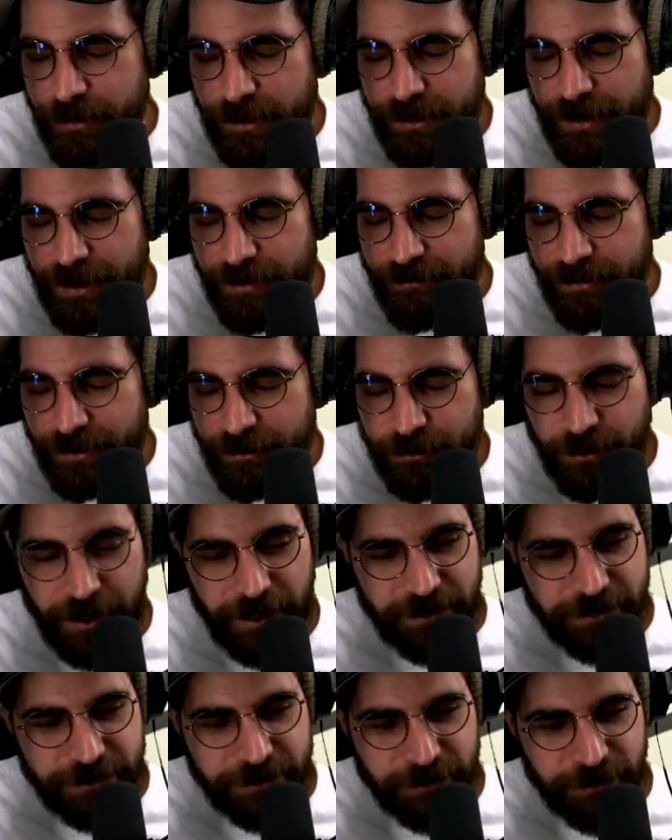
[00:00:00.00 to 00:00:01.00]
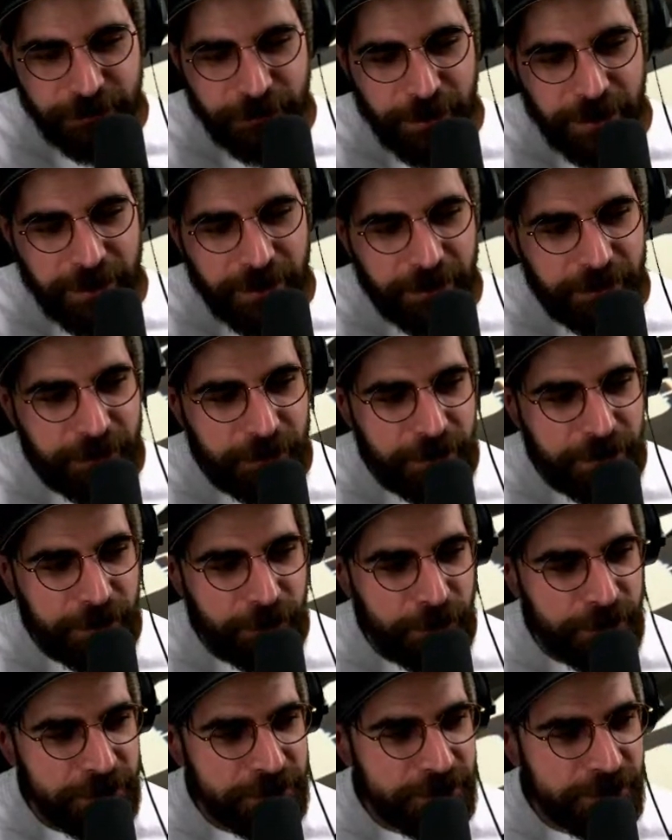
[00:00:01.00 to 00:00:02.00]
having to answer Payday 3
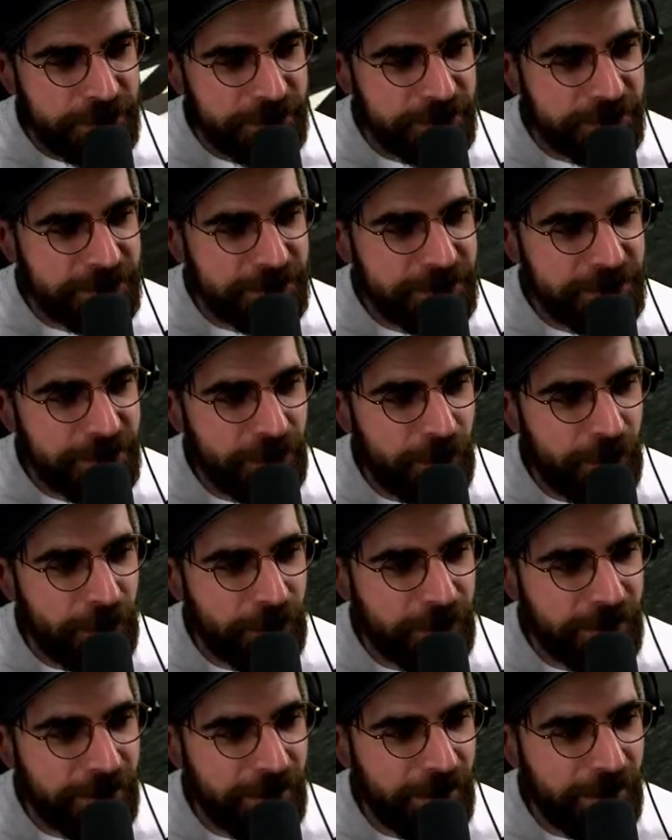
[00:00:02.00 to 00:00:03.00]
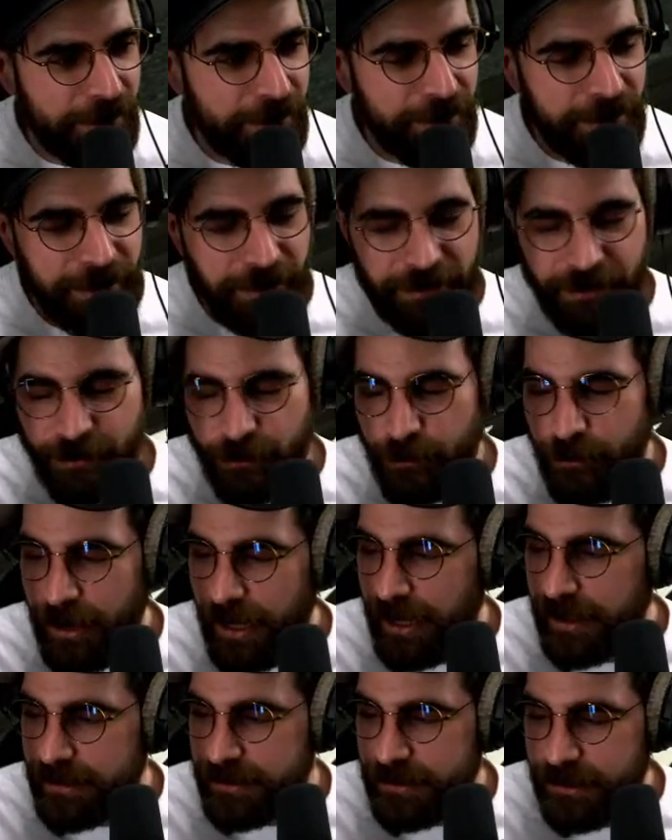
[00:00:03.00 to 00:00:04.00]
questions all day, and the
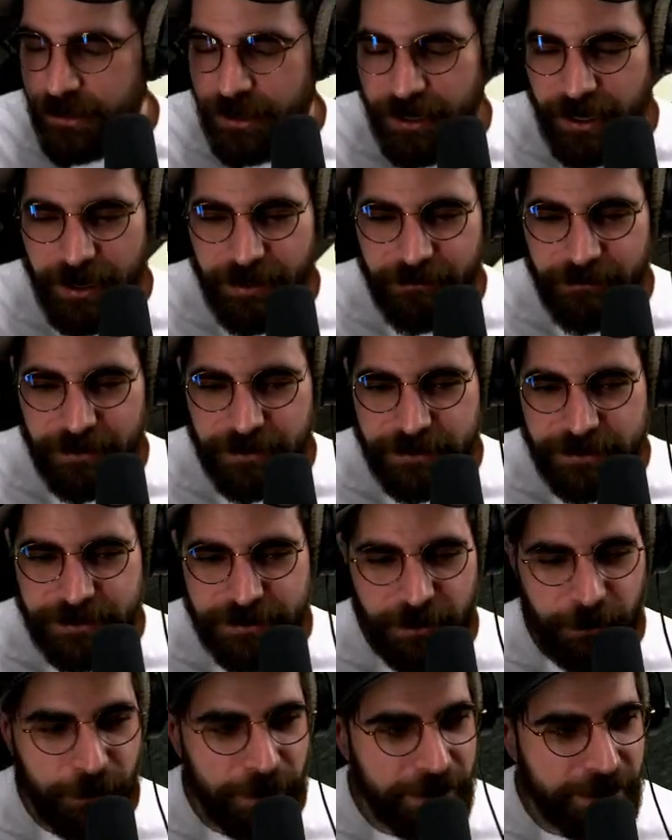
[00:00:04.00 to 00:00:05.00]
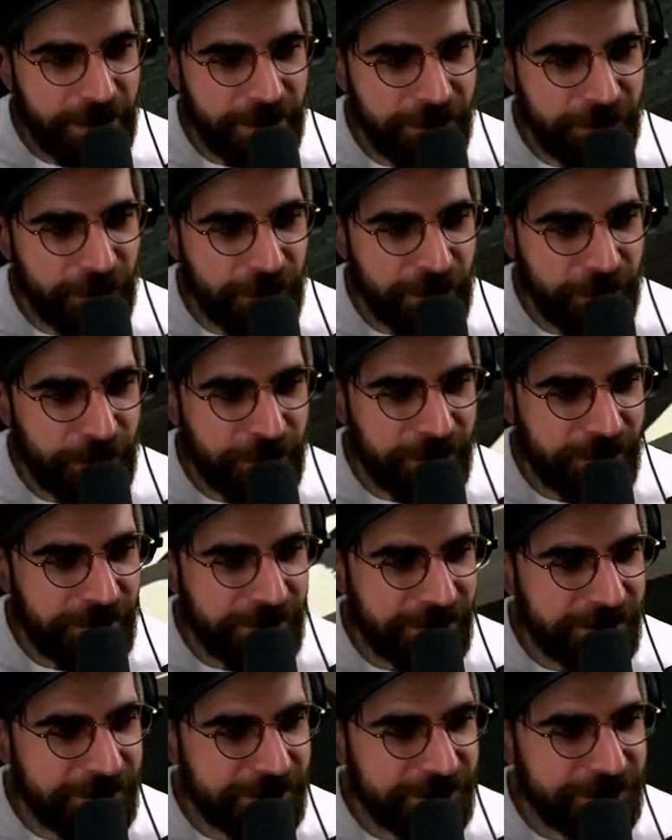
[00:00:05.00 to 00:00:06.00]
only answer I have is no, I can't talk about
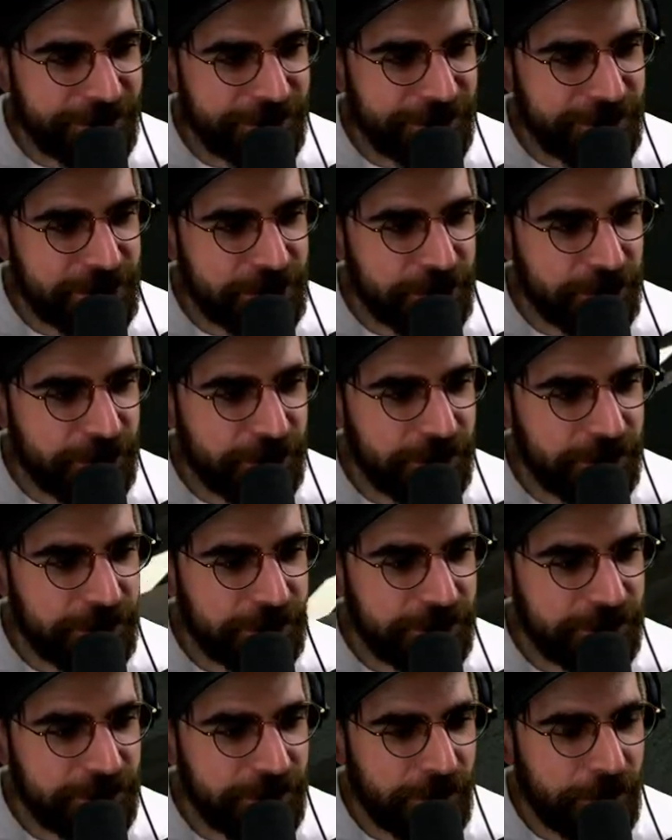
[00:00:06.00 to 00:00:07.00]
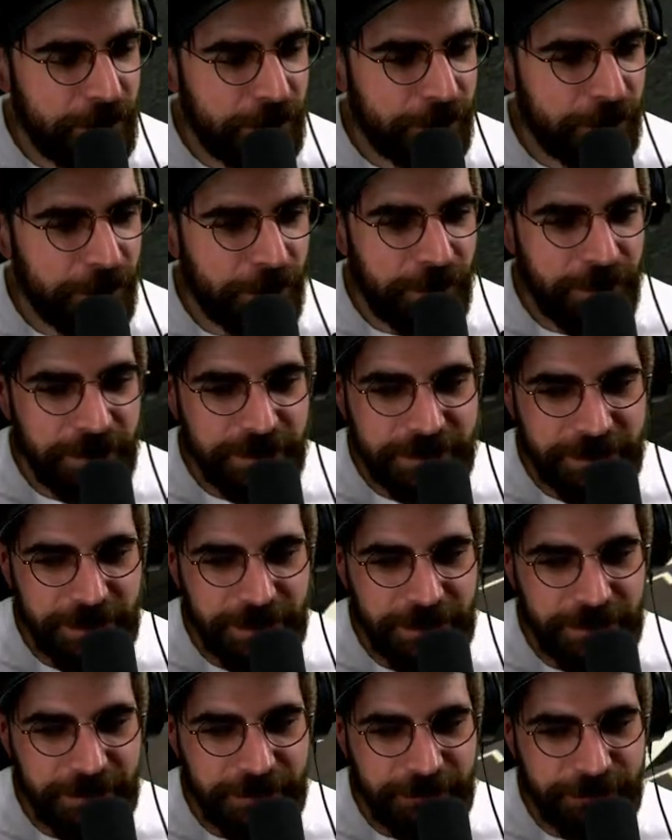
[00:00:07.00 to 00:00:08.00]
that. So people are
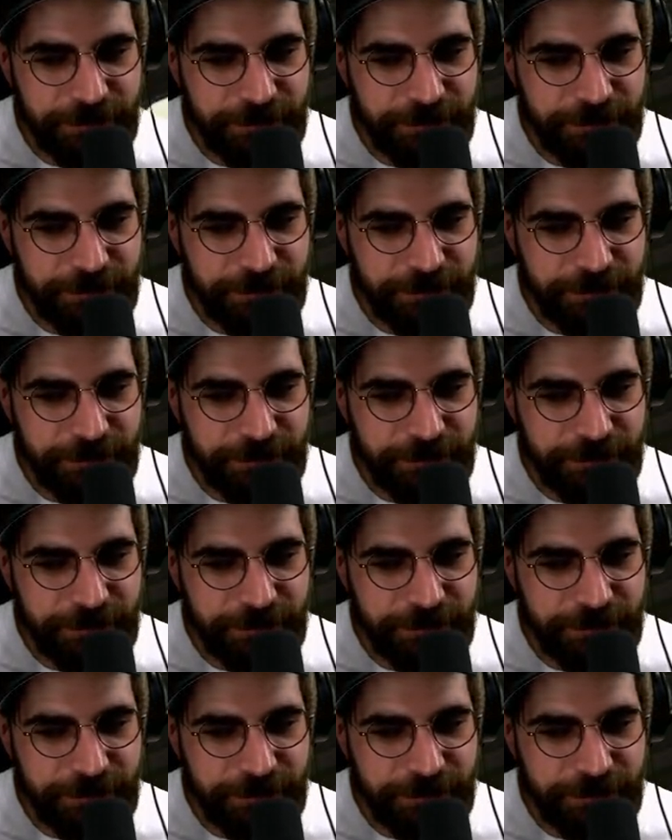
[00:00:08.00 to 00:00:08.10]
excited.